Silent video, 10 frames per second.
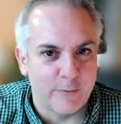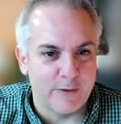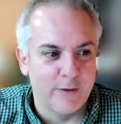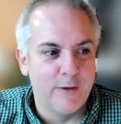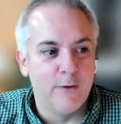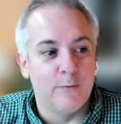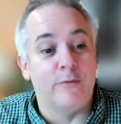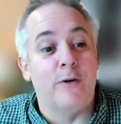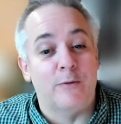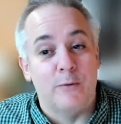
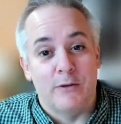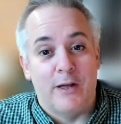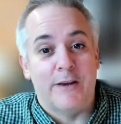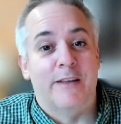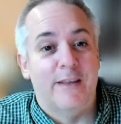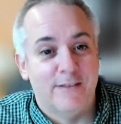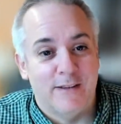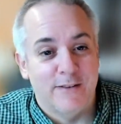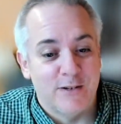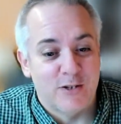We've talked to a lot of guests
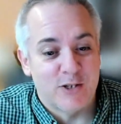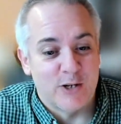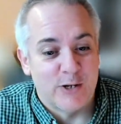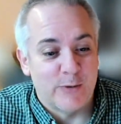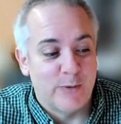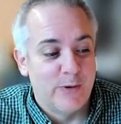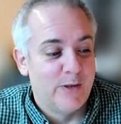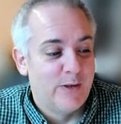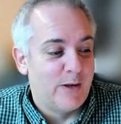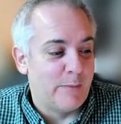on this show
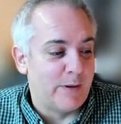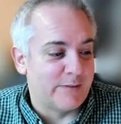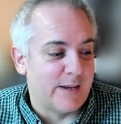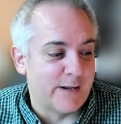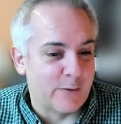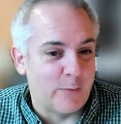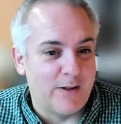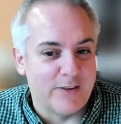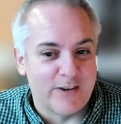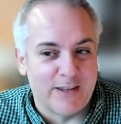about data
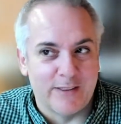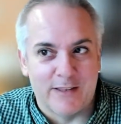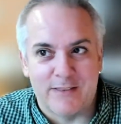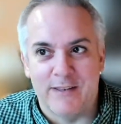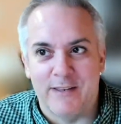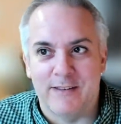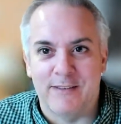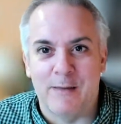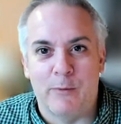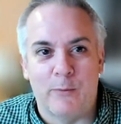quality, and like the
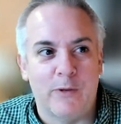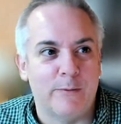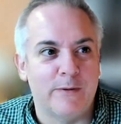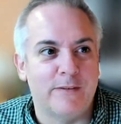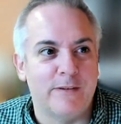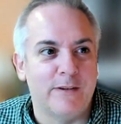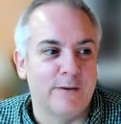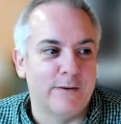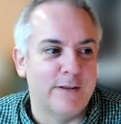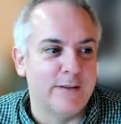example we always
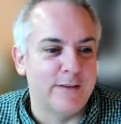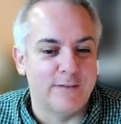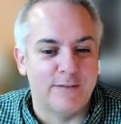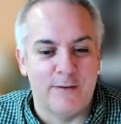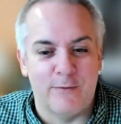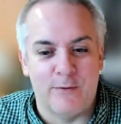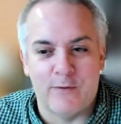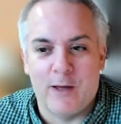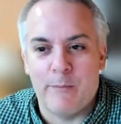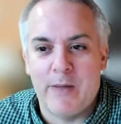hear is if you've
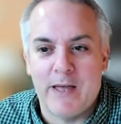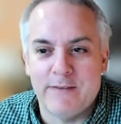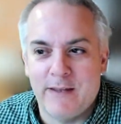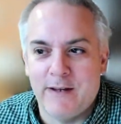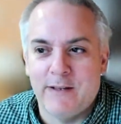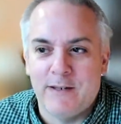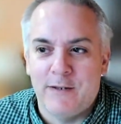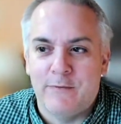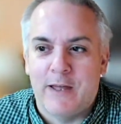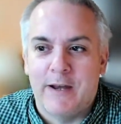got bad data and
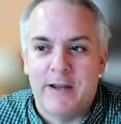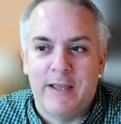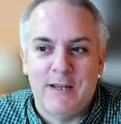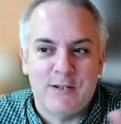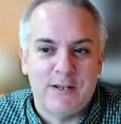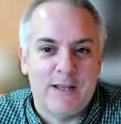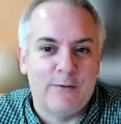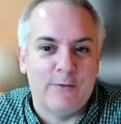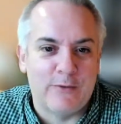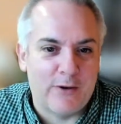you've got an agent
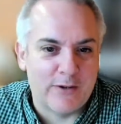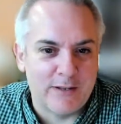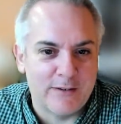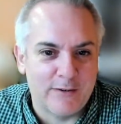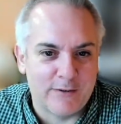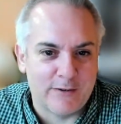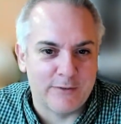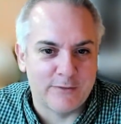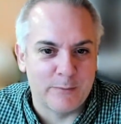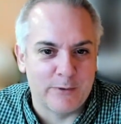out talking to your
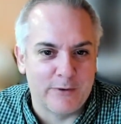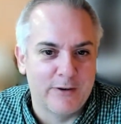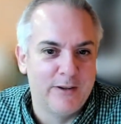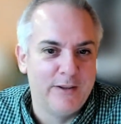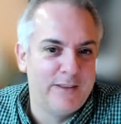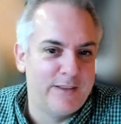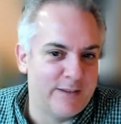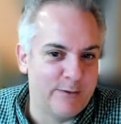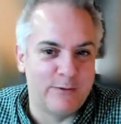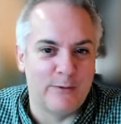customer,
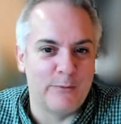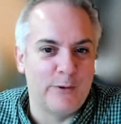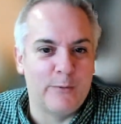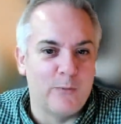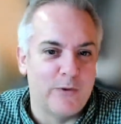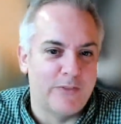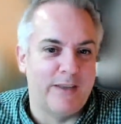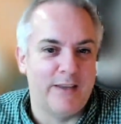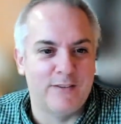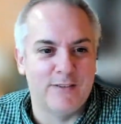you don't know what
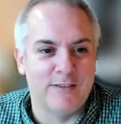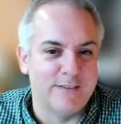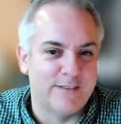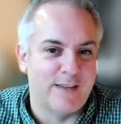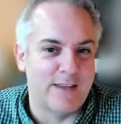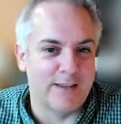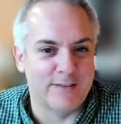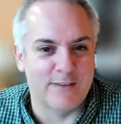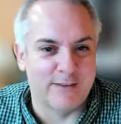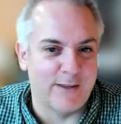the agent is saying
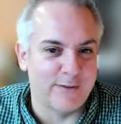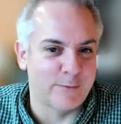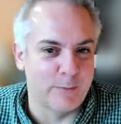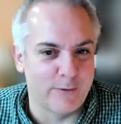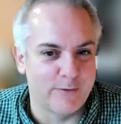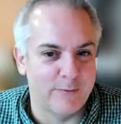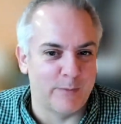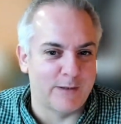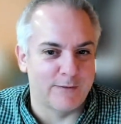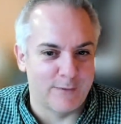to the customer
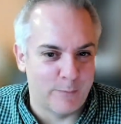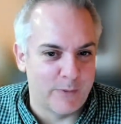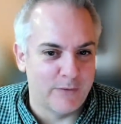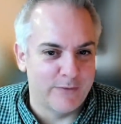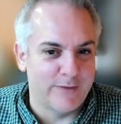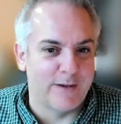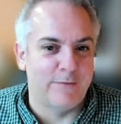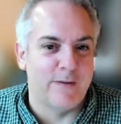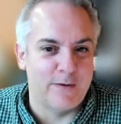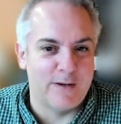because it's built on
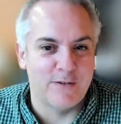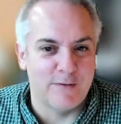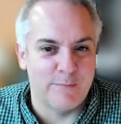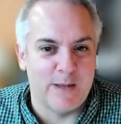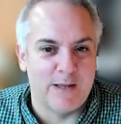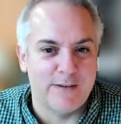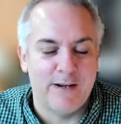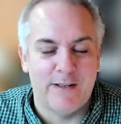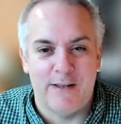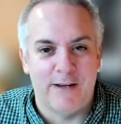a foundation of bad
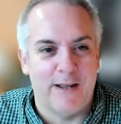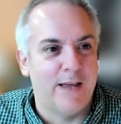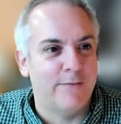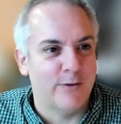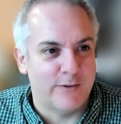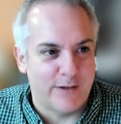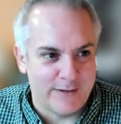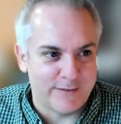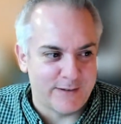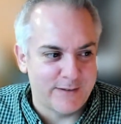data. In
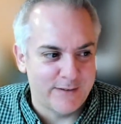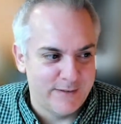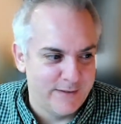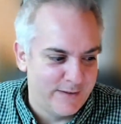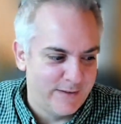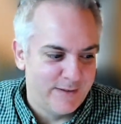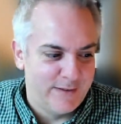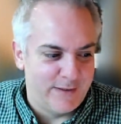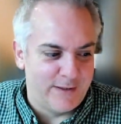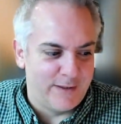advertising,
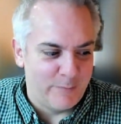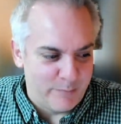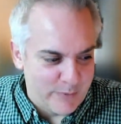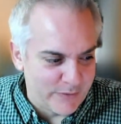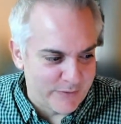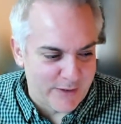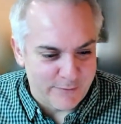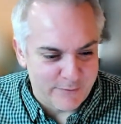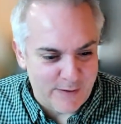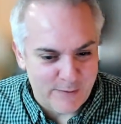built on
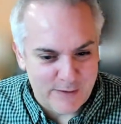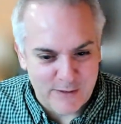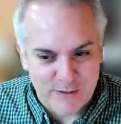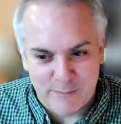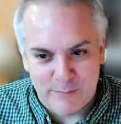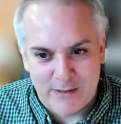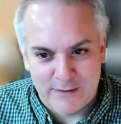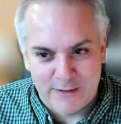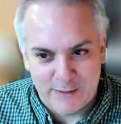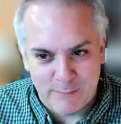a foundation of bad
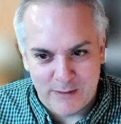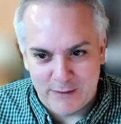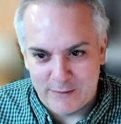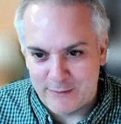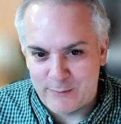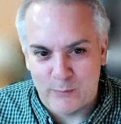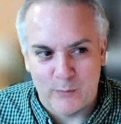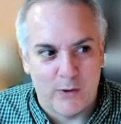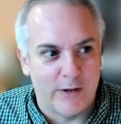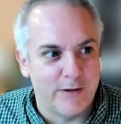data means
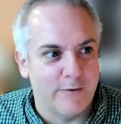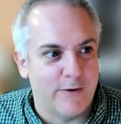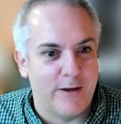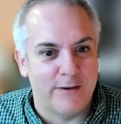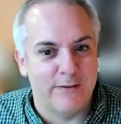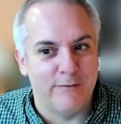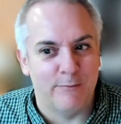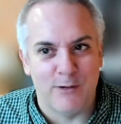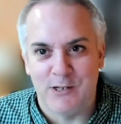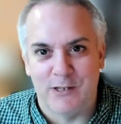what? You're not
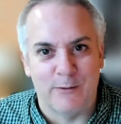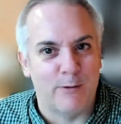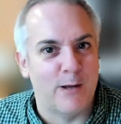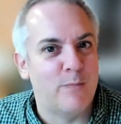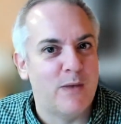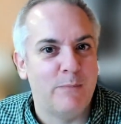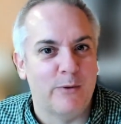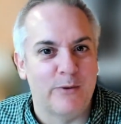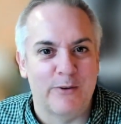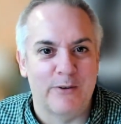reaching the right
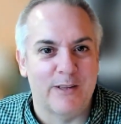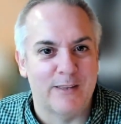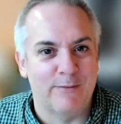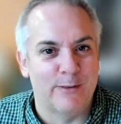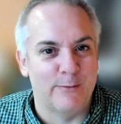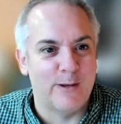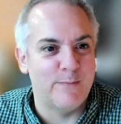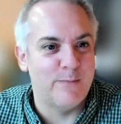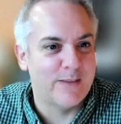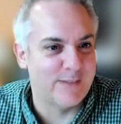people. You're not giving the right
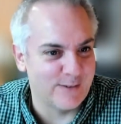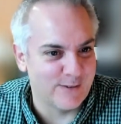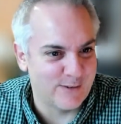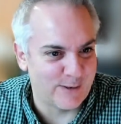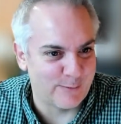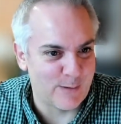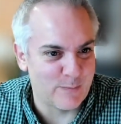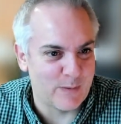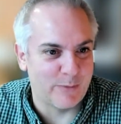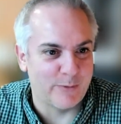message to the right
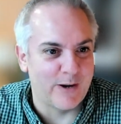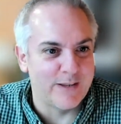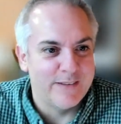people, right?